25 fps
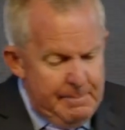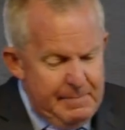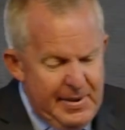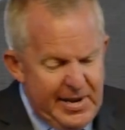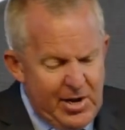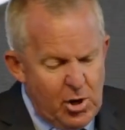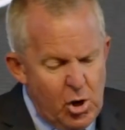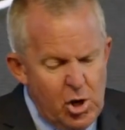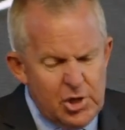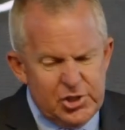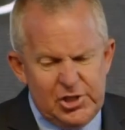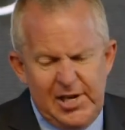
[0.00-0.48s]

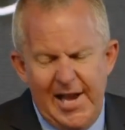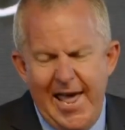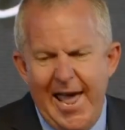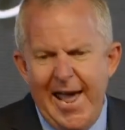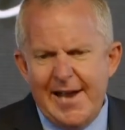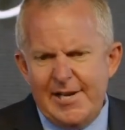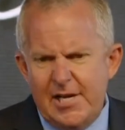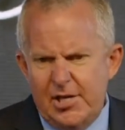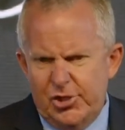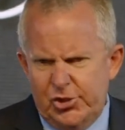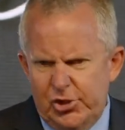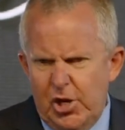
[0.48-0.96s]
Because
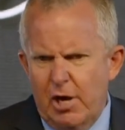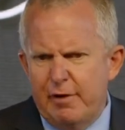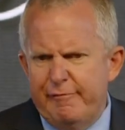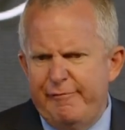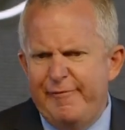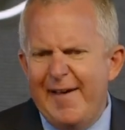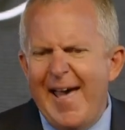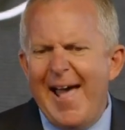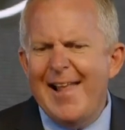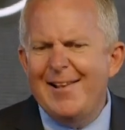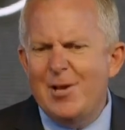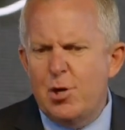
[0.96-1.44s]
land is so
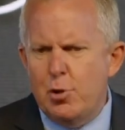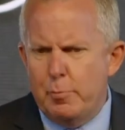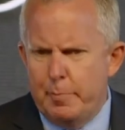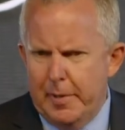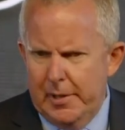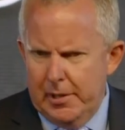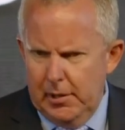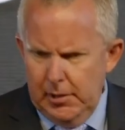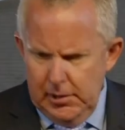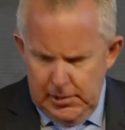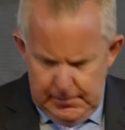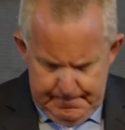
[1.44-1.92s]

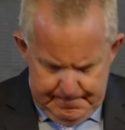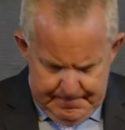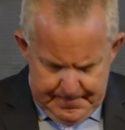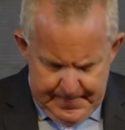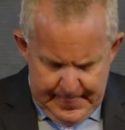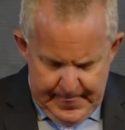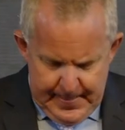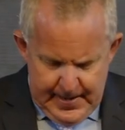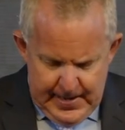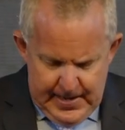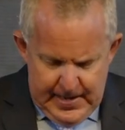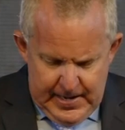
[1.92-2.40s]
valuable,
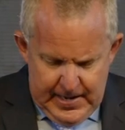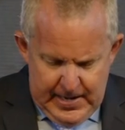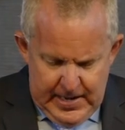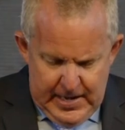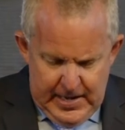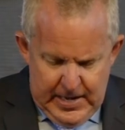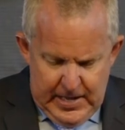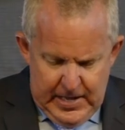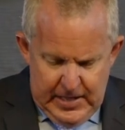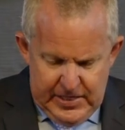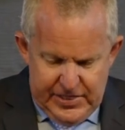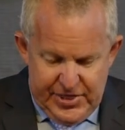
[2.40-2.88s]

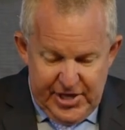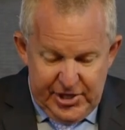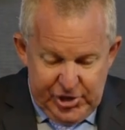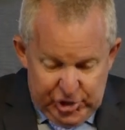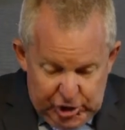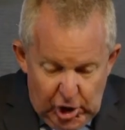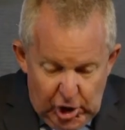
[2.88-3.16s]
the